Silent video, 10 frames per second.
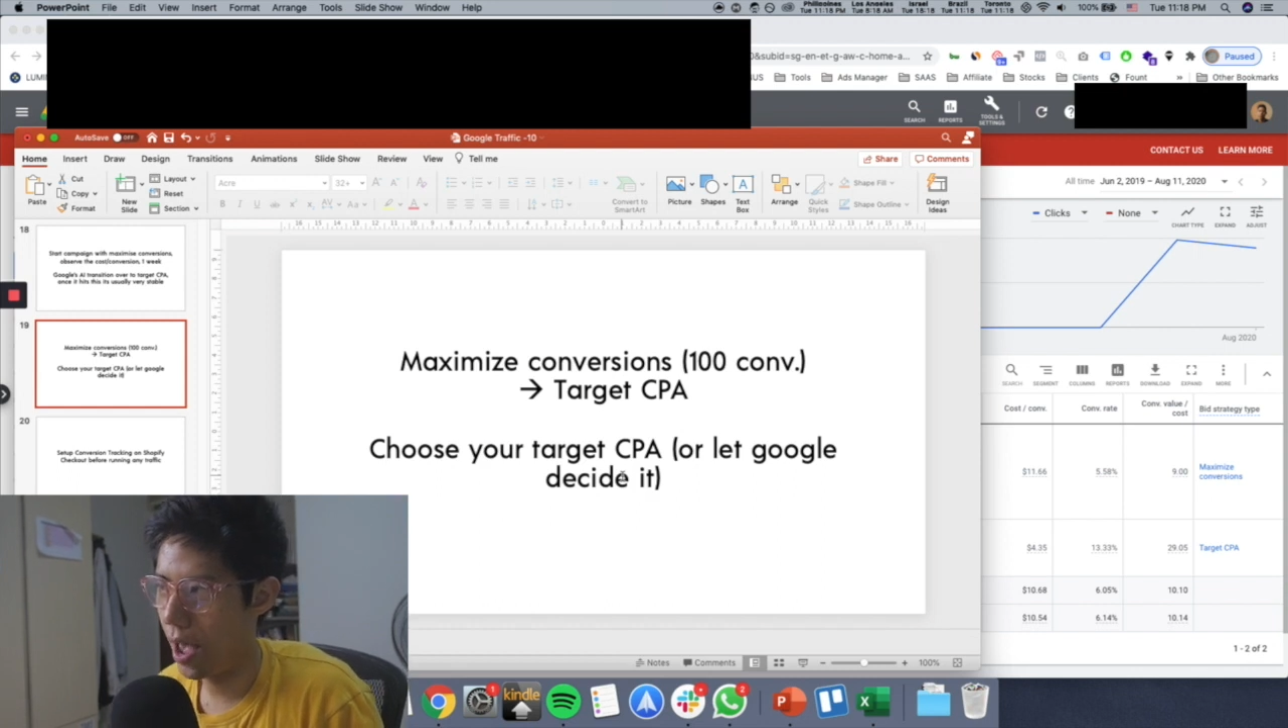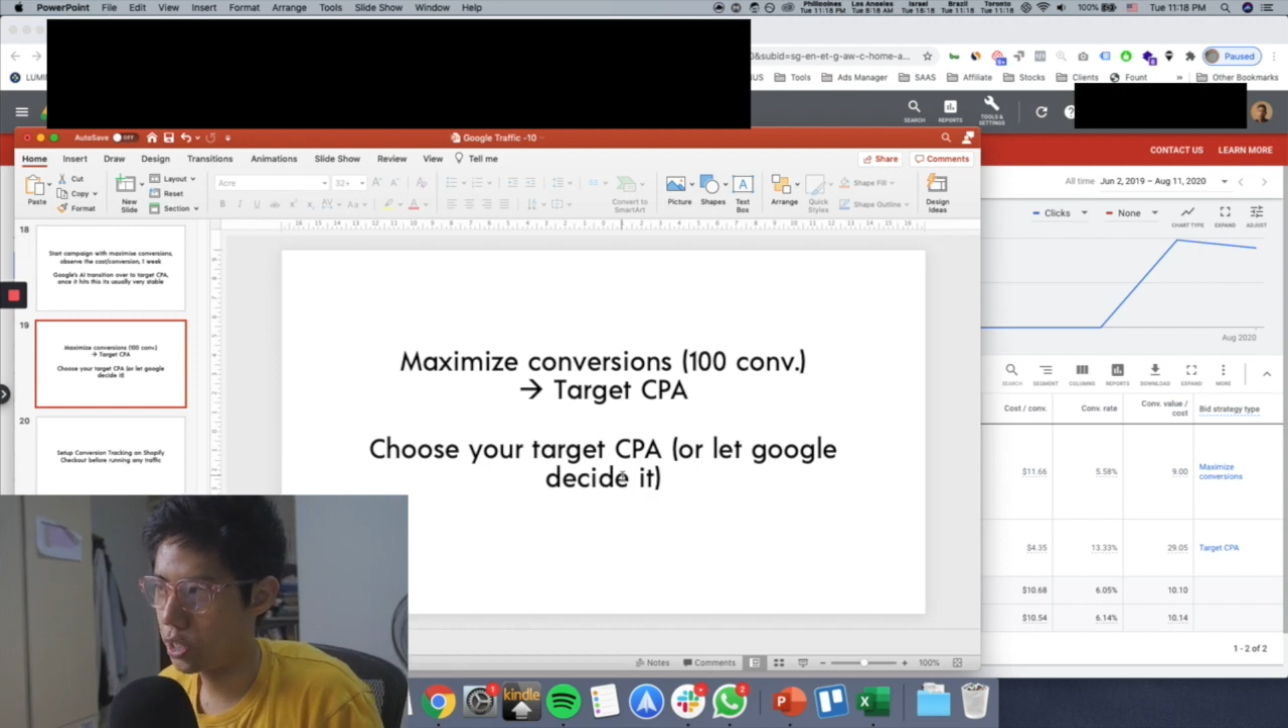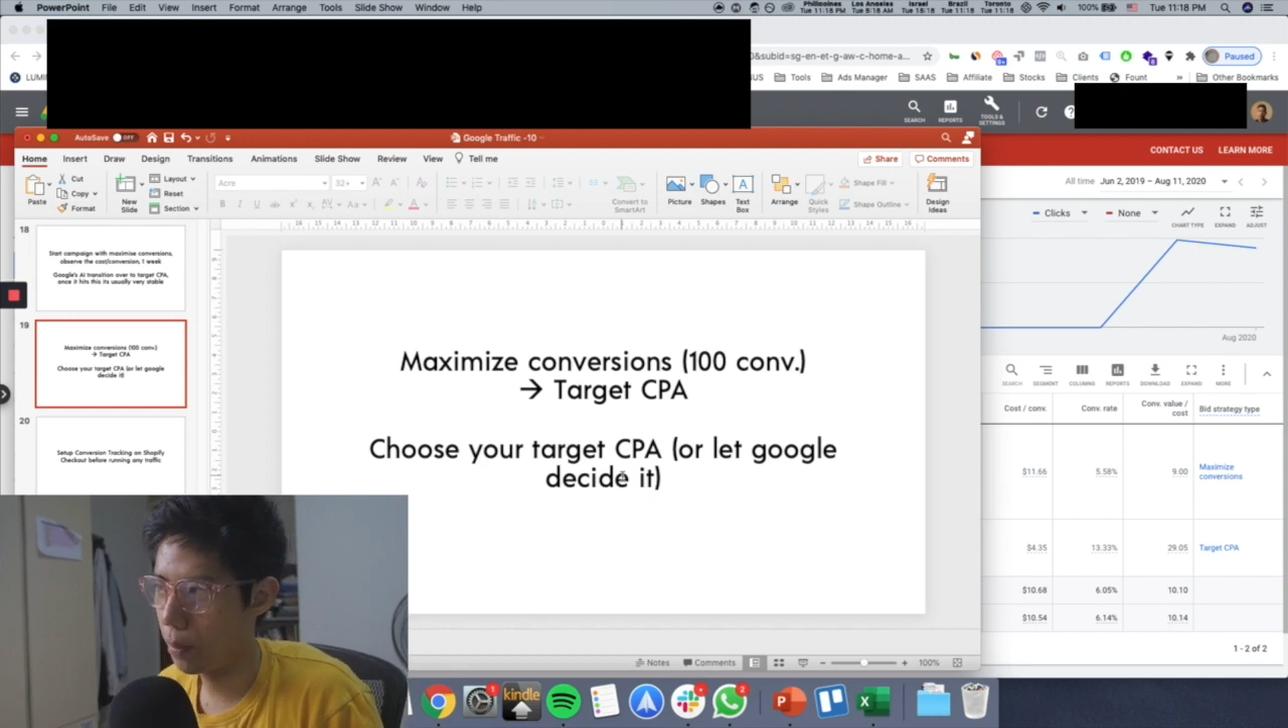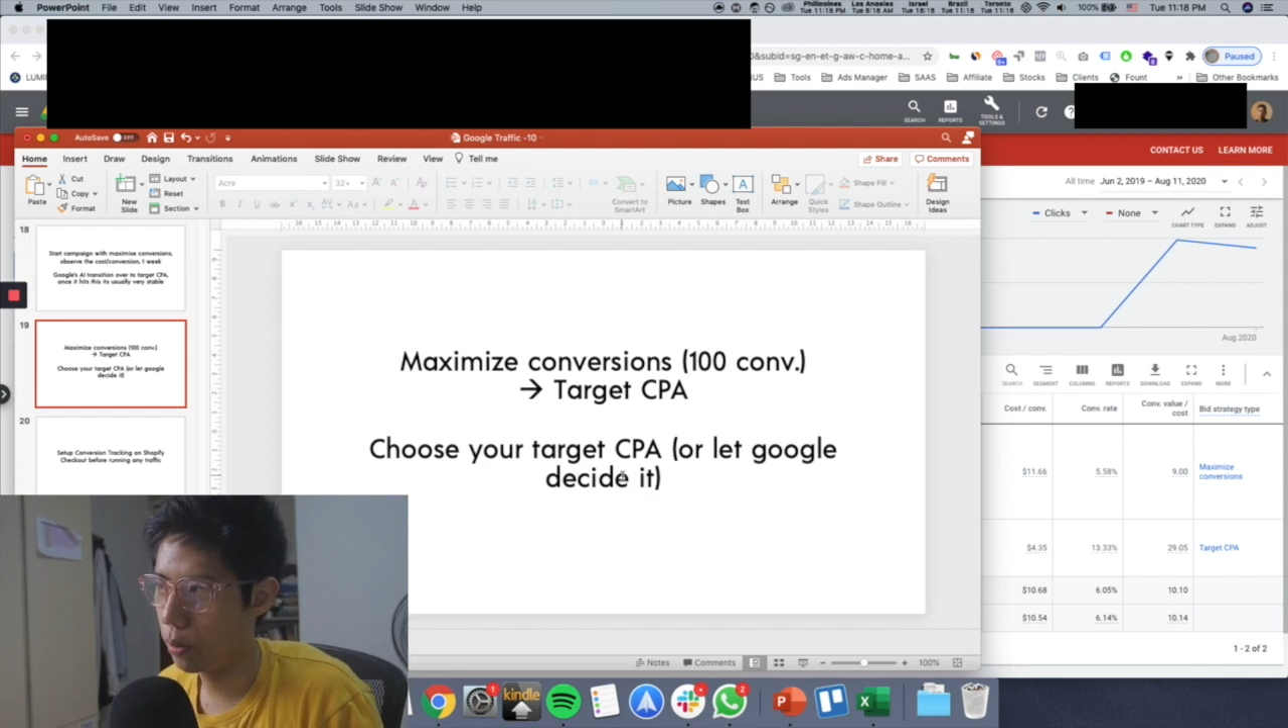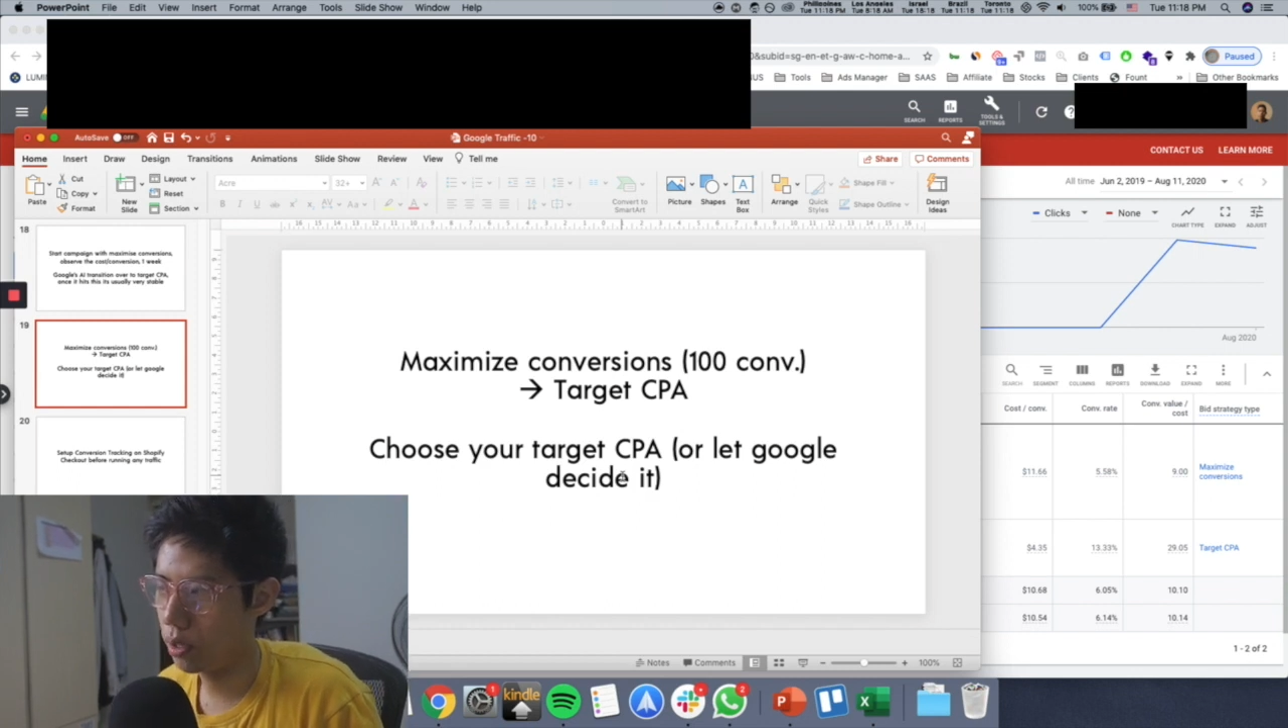I
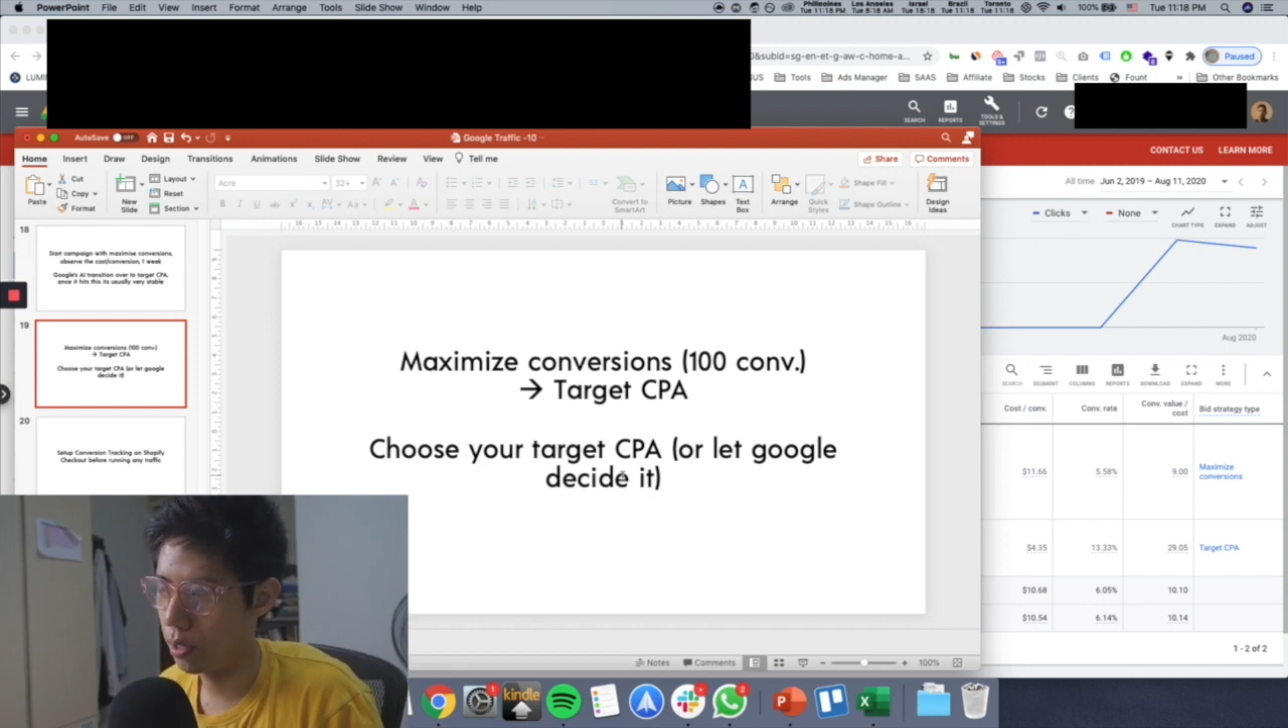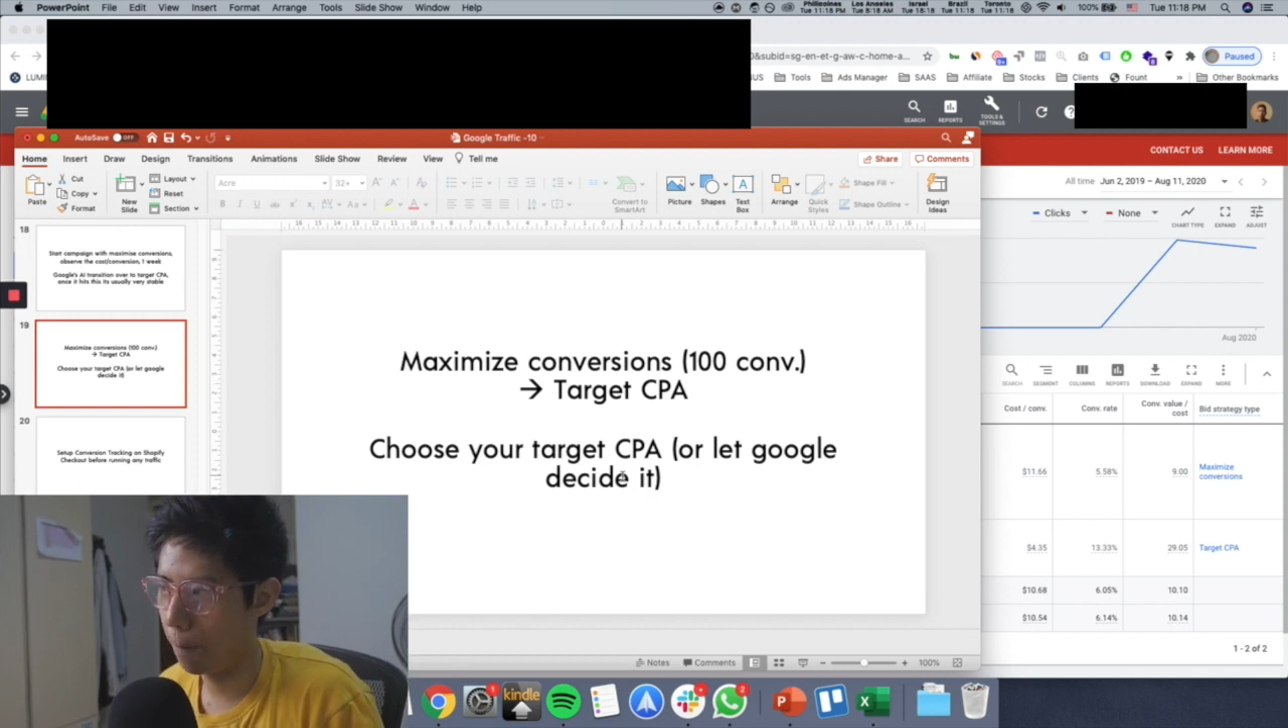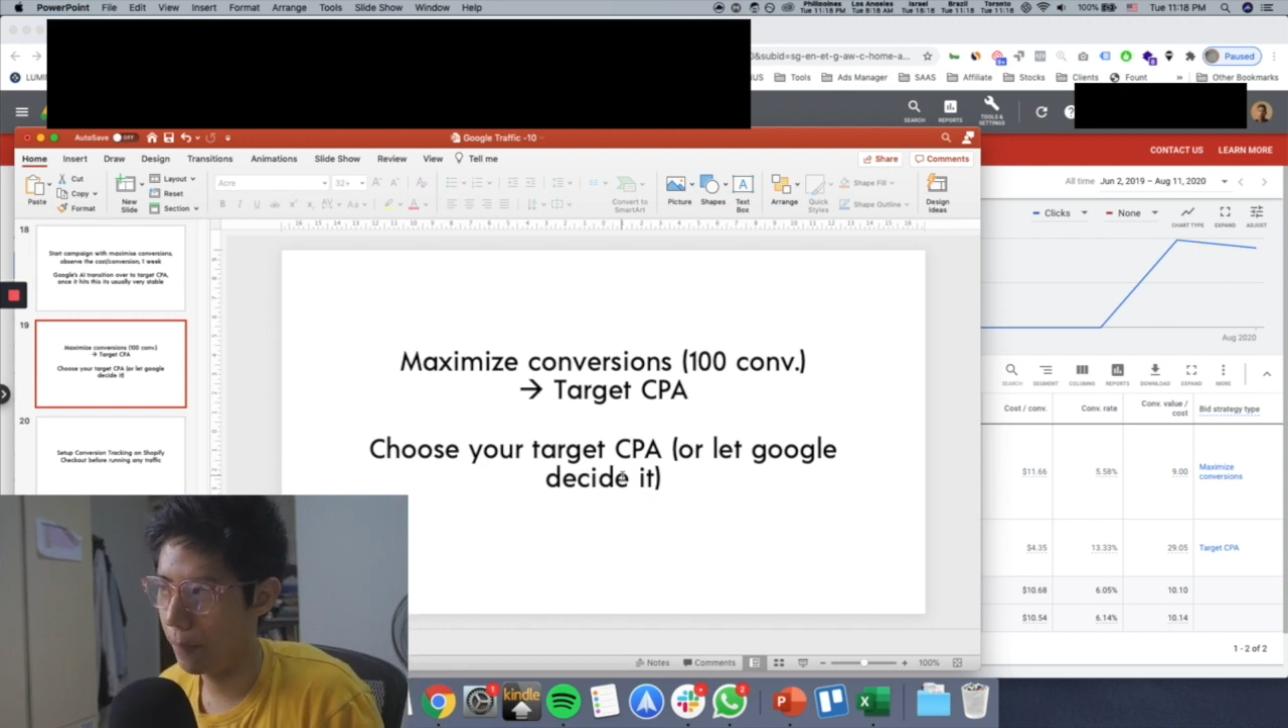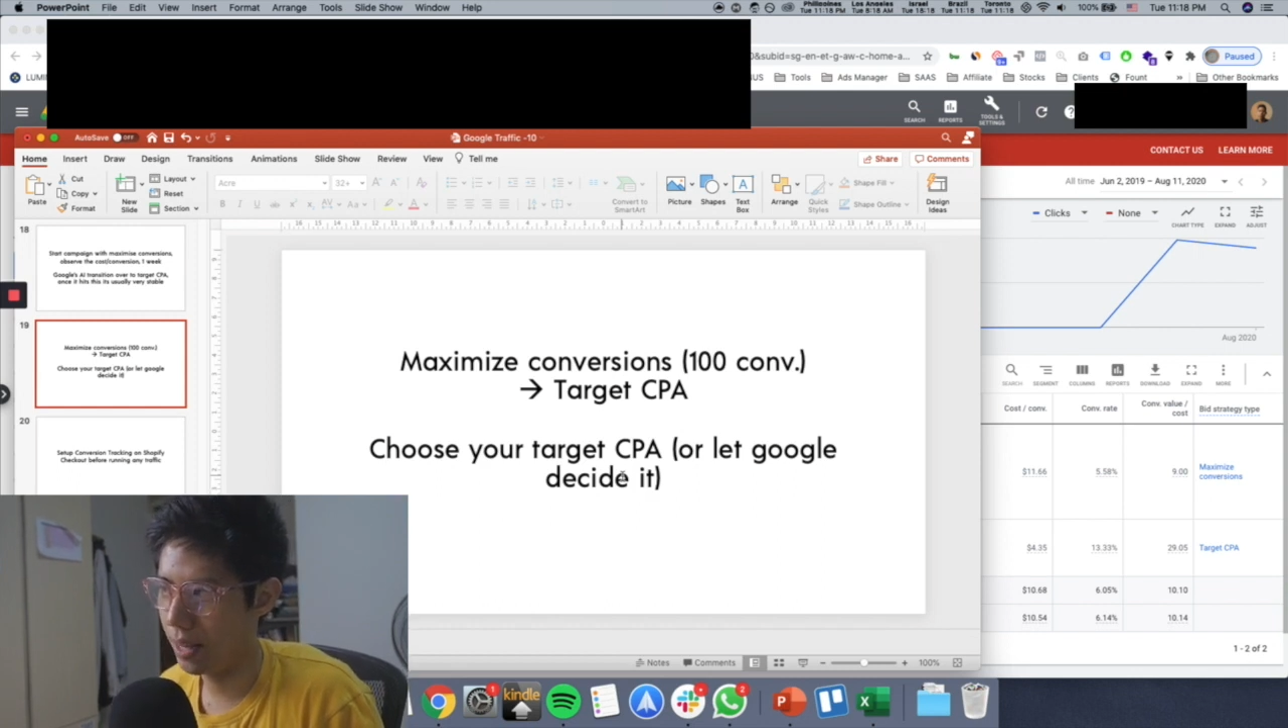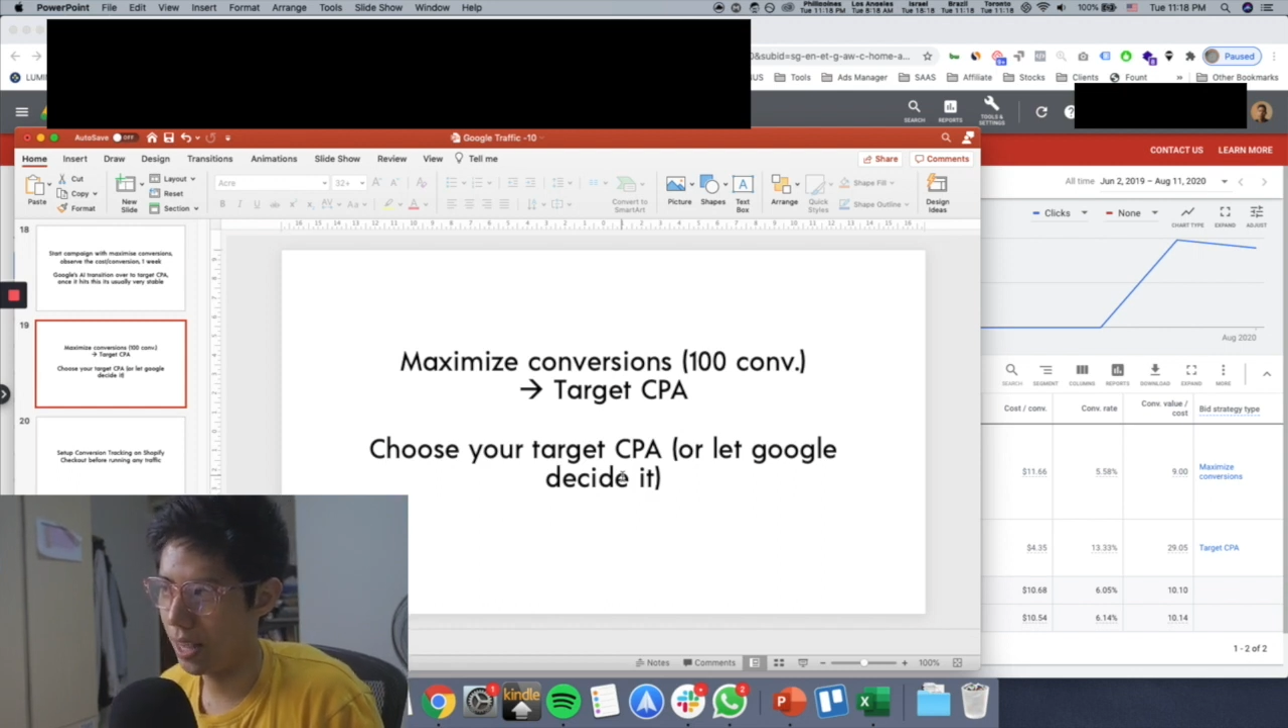actually put the bid